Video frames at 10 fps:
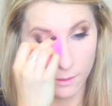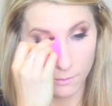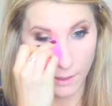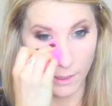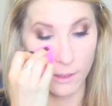
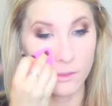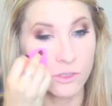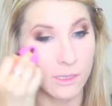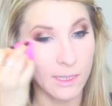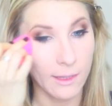Okay,
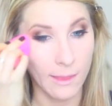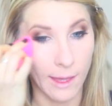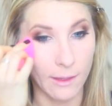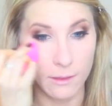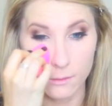just like
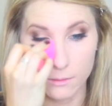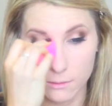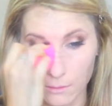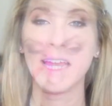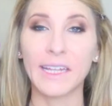that.
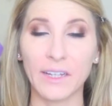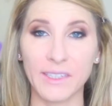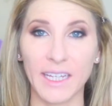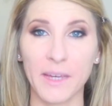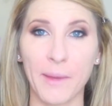Now
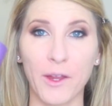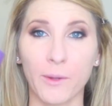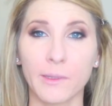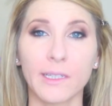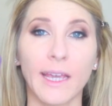taking my
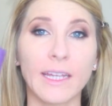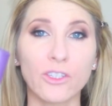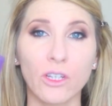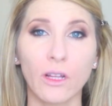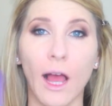Urban Decay
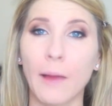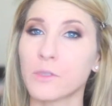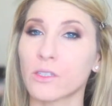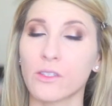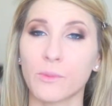Chill, I'm
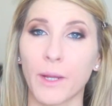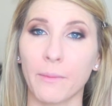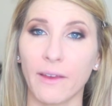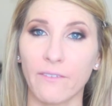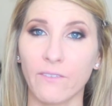just going to spray
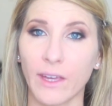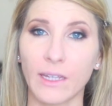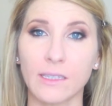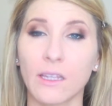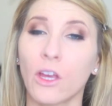my
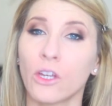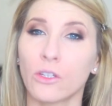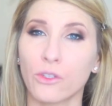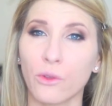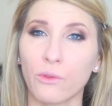face
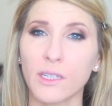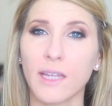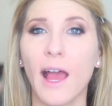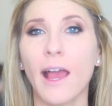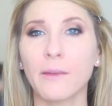two, three
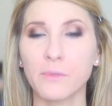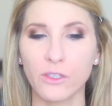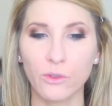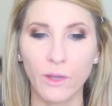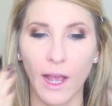times
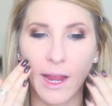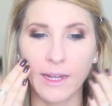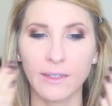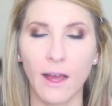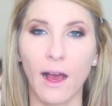to
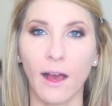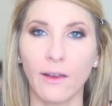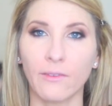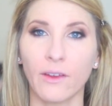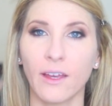kind
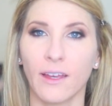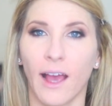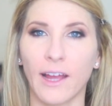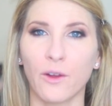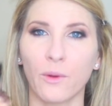of,
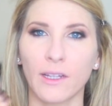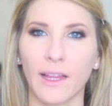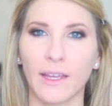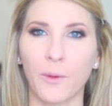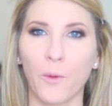I don't want to
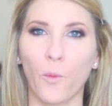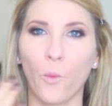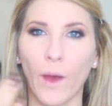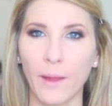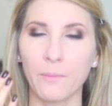like
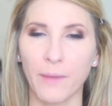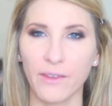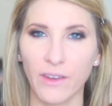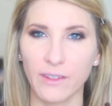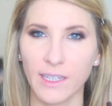wet
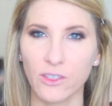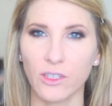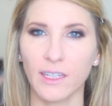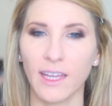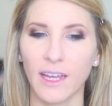my
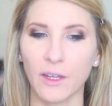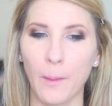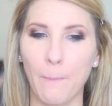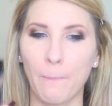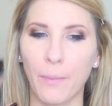foundation
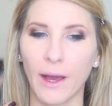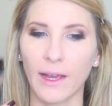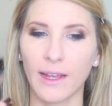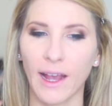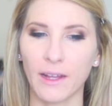again,
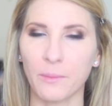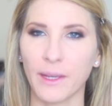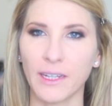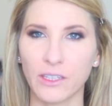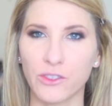but kind of
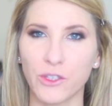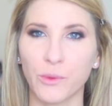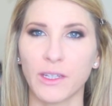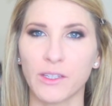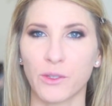make it
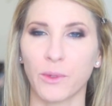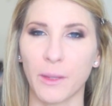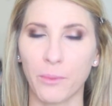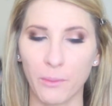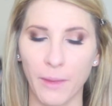dewy so when
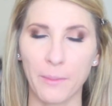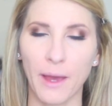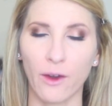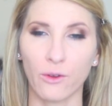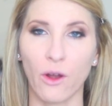I put my
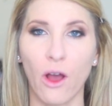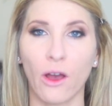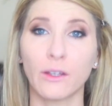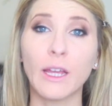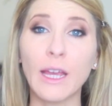powder
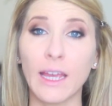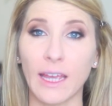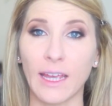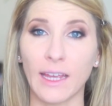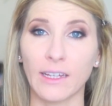on,
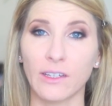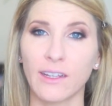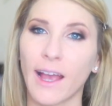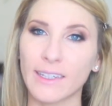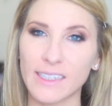it
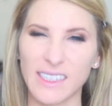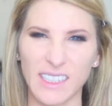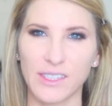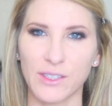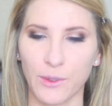kind of
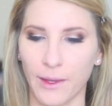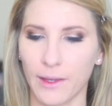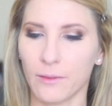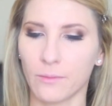sticks to it.